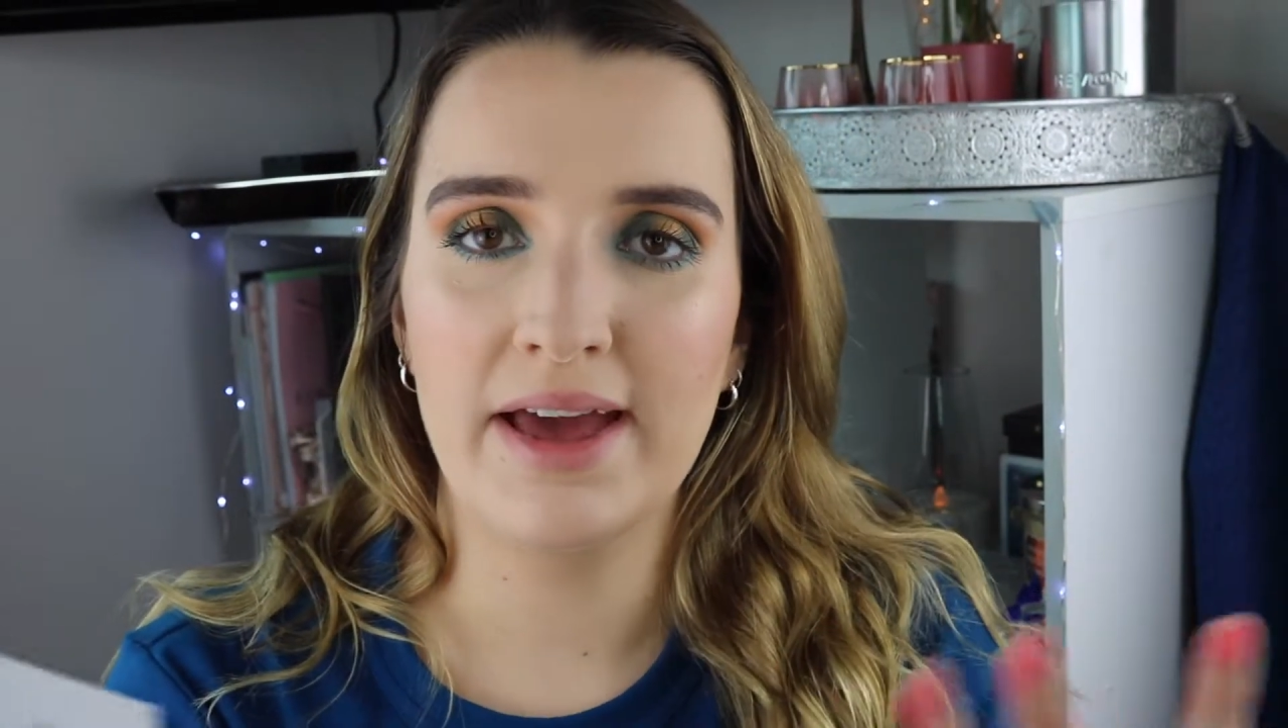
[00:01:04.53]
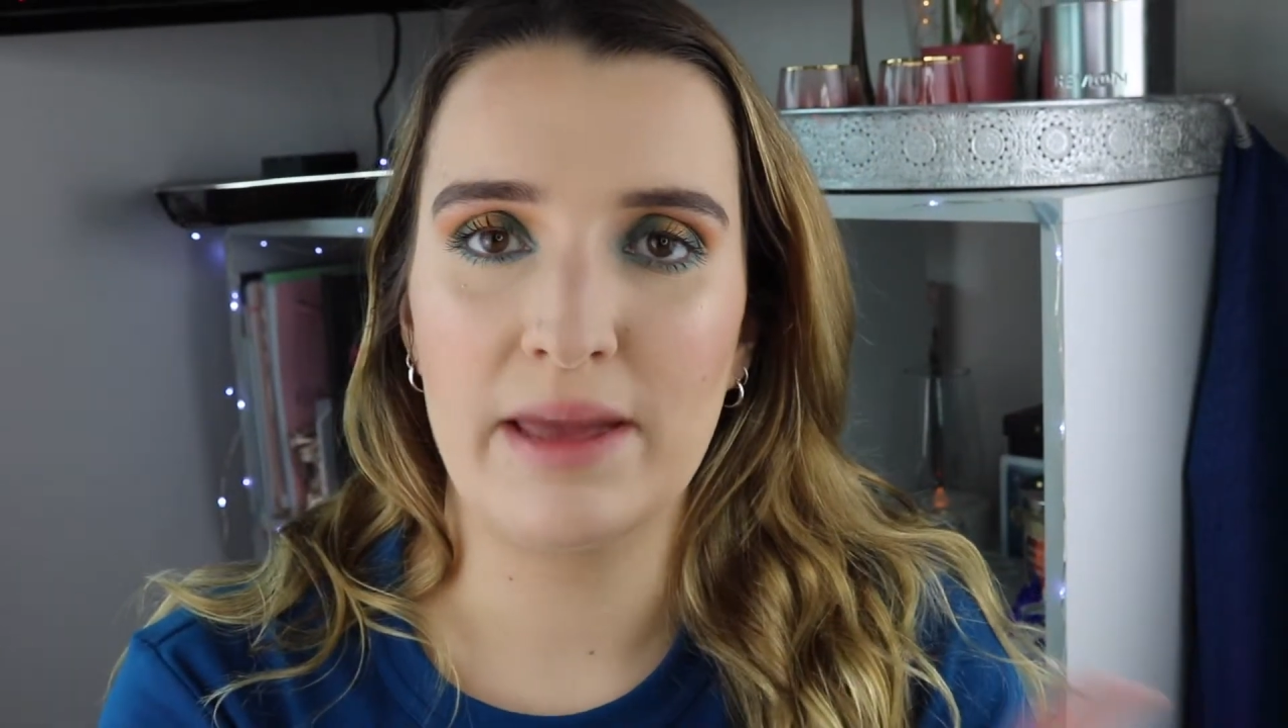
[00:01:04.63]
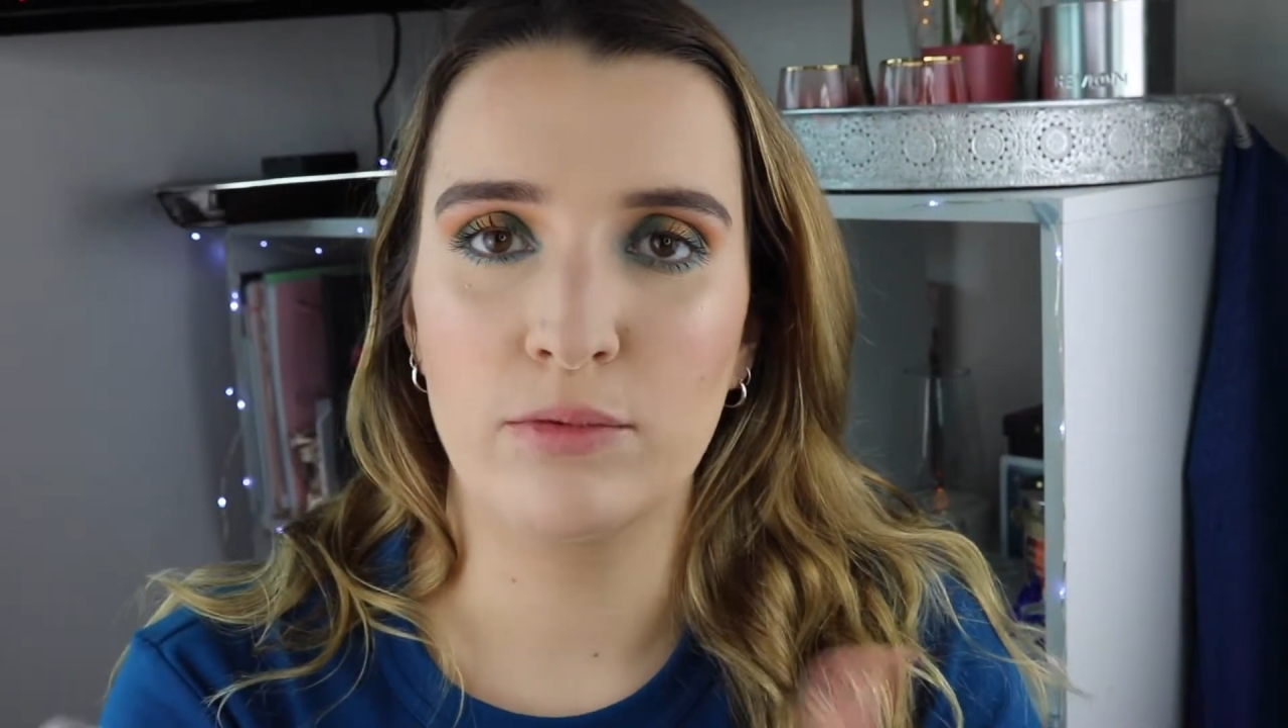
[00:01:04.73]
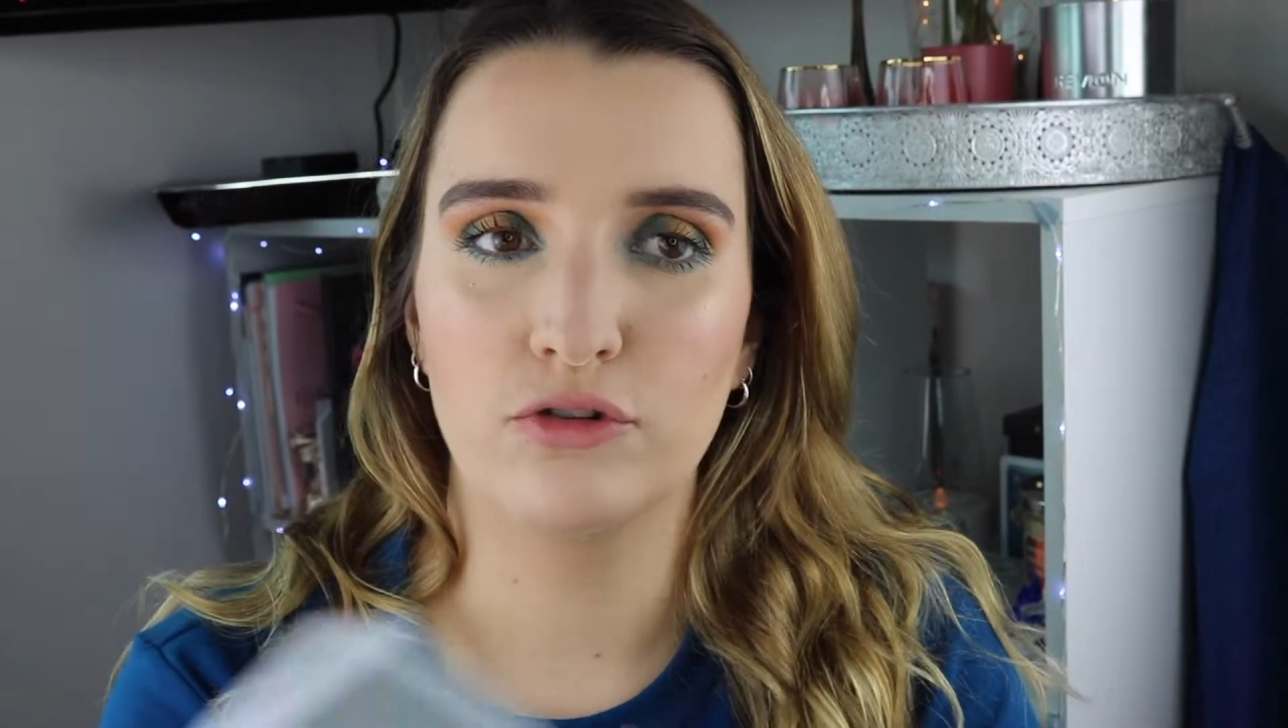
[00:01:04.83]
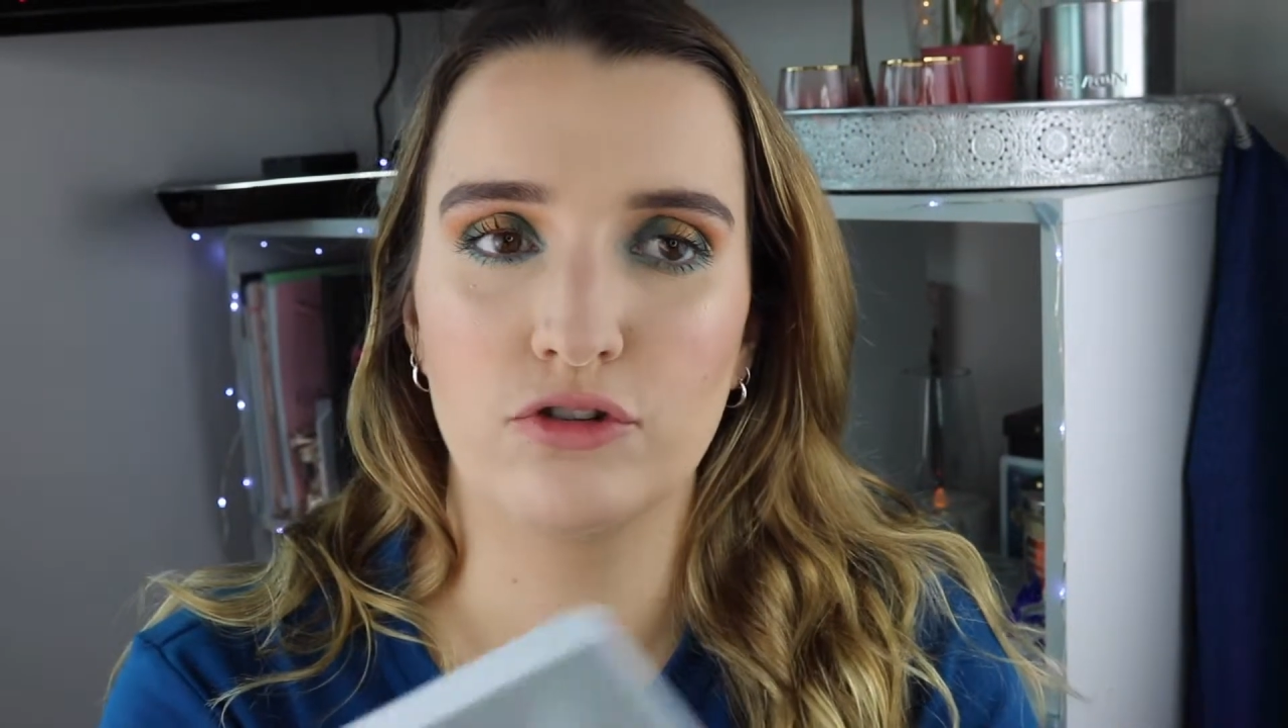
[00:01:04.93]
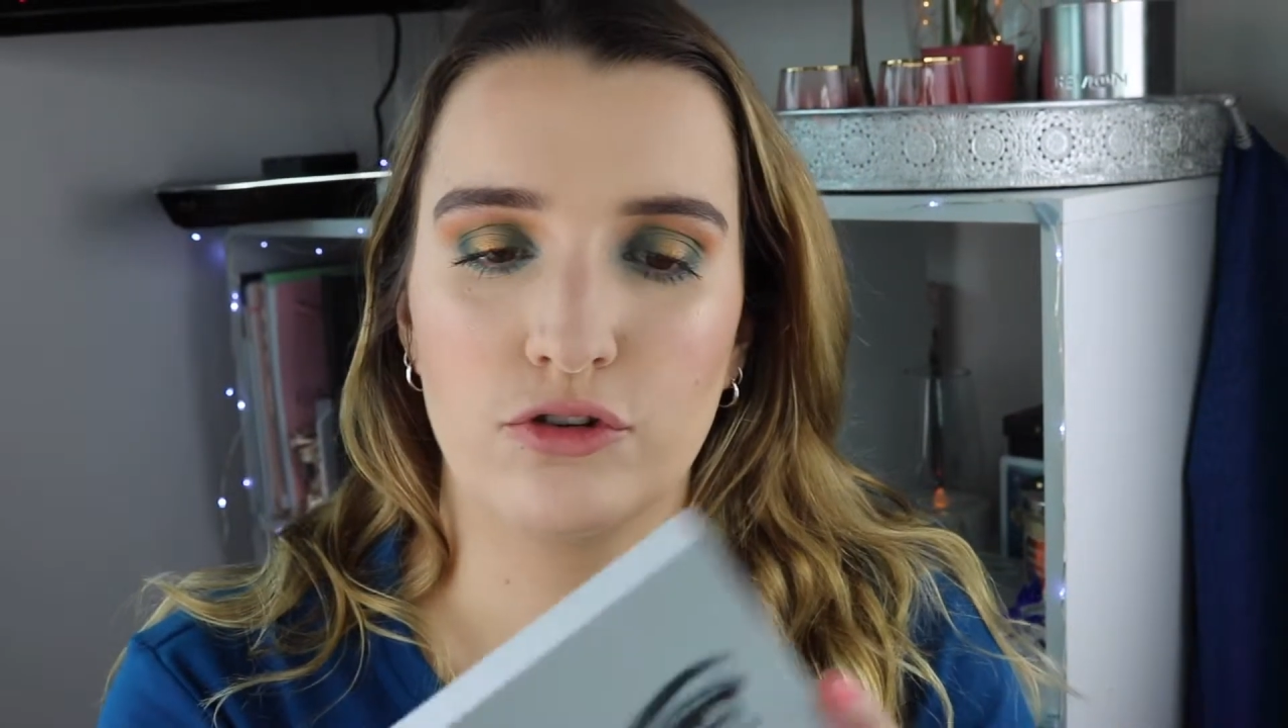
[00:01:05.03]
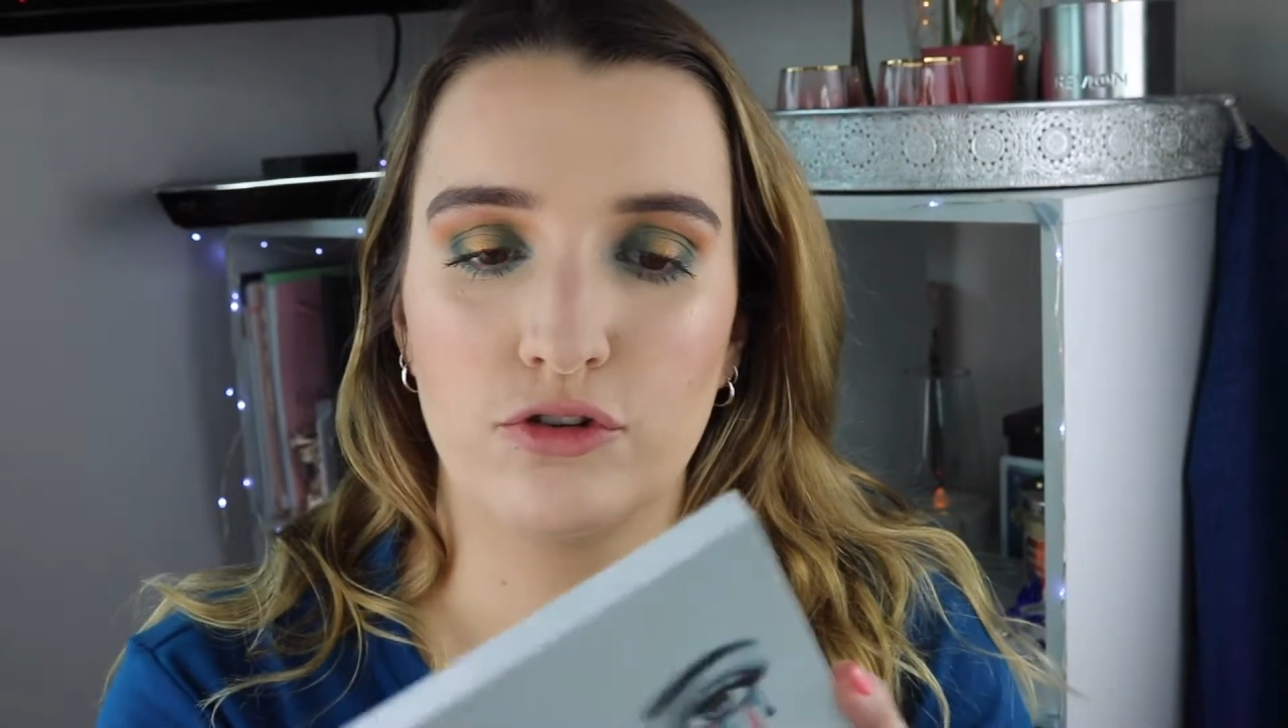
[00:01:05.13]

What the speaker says: able to